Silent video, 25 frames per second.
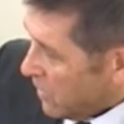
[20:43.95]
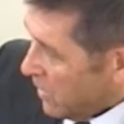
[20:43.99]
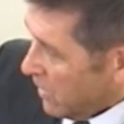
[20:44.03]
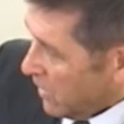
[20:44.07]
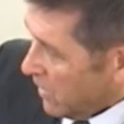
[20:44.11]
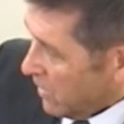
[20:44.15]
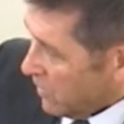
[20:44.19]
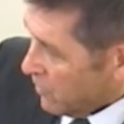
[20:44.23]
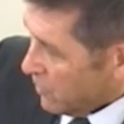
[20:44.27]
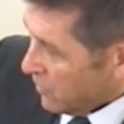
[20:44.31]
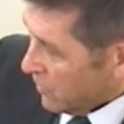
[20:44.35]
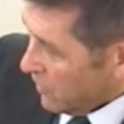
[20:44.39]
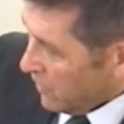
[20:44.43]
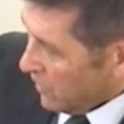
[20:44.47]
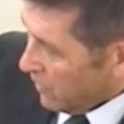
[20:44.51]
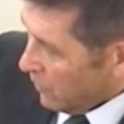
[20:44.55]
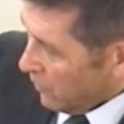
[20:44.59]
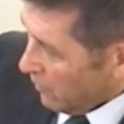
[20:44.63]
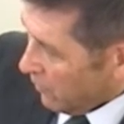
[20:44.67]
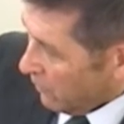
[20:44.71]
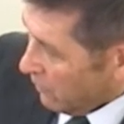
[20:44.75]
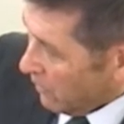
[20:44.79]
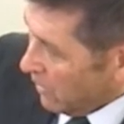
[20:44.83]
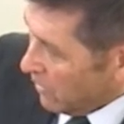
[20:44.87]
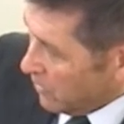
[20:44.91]
He should either
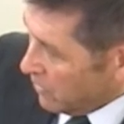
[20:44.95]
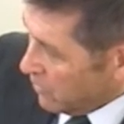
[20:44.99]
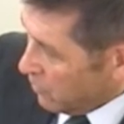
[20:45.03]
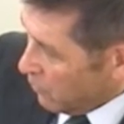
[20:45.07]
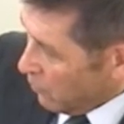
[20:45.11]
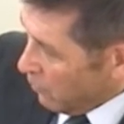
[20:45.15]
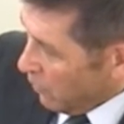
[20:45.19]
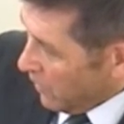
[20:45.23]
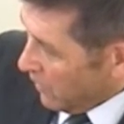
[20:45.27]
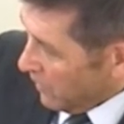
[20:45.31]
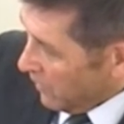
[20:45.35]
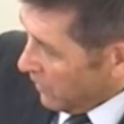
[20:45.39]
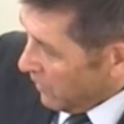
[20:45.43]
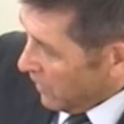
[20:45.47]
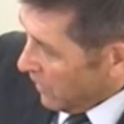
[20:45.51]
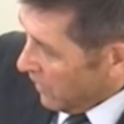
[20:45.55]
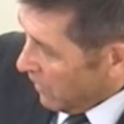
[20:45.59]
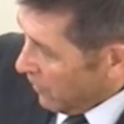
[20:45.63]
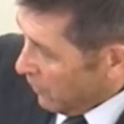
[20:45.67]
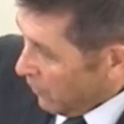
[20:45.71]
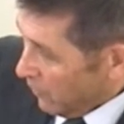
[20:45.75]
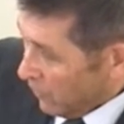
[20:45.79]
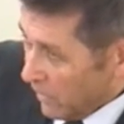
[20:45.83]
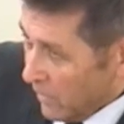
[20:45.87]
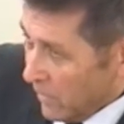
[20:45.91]
do one or the
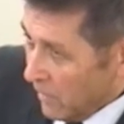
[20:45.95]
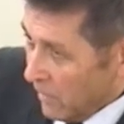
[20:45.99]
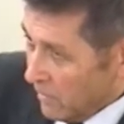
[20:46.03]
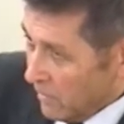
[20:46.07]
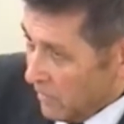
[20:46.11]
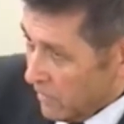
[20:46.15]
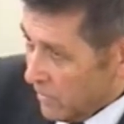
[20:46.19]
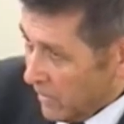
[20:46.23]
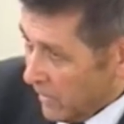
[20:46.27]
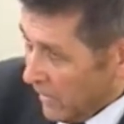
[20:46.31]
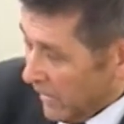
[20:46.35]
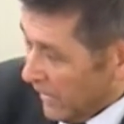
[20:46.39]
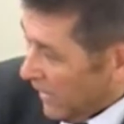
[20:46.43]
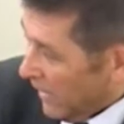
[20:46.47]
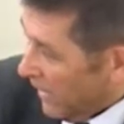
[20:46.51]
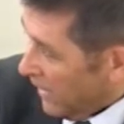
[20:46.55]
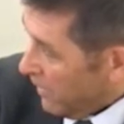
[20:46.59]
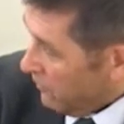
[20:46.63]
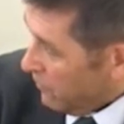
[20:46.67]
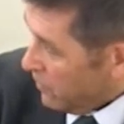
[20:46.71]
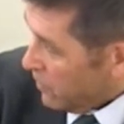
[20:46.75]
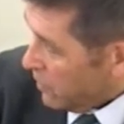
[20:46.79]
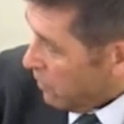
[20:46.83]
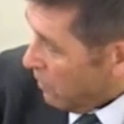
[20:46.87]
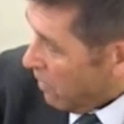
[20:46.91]
other, get out of
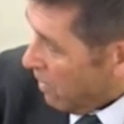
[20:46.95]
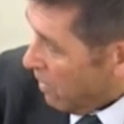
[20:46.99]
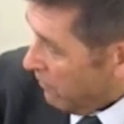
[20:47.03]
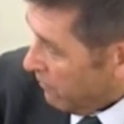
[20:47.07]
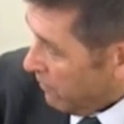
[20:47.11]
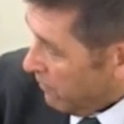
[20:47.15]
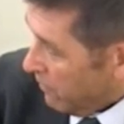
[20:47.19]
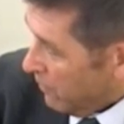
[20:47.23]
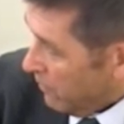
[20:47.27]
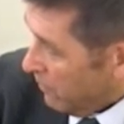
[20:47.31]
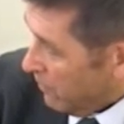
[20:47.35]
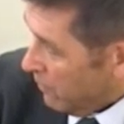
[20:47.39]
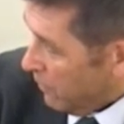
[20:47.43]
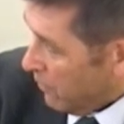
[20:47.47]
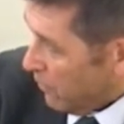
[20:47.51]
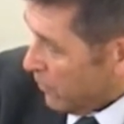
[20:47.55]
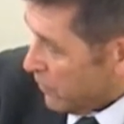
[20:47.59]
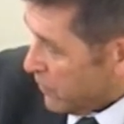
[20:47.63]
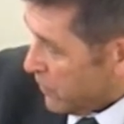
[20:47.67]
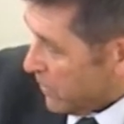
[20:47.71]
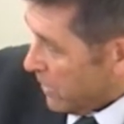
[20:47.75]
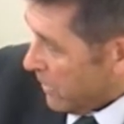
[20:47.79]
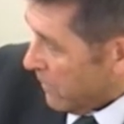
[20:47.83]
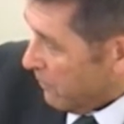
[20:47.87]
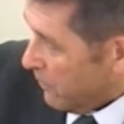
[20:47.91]
his law firm, or
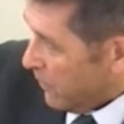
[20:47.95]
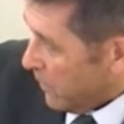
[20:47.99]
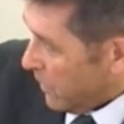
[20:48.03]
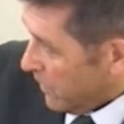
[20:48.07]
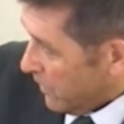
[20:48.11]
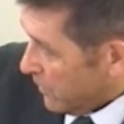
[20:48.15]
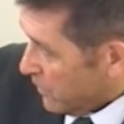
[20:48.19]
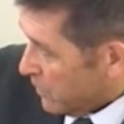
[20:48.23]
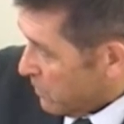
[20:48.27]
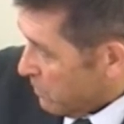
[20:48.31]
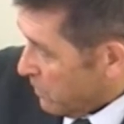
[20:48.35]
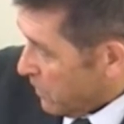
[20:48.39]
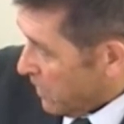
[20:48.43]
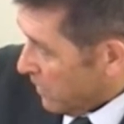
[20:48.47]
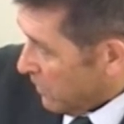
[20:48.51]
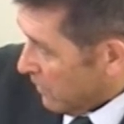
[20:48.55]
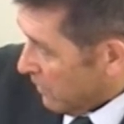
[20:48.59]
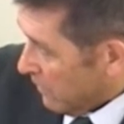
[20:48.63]
stop being speaker.